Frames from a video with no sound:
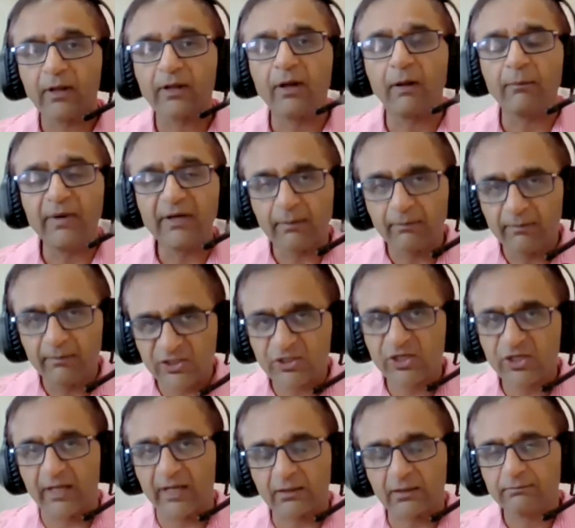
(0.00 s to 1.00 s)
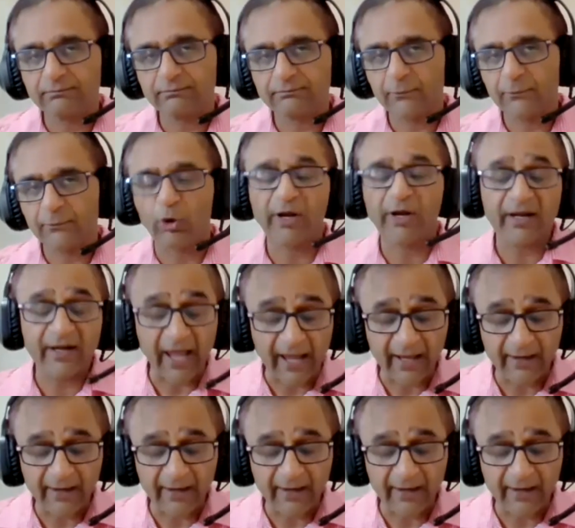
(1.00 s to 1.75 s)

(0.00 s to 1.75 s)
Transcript: commit a mistake or an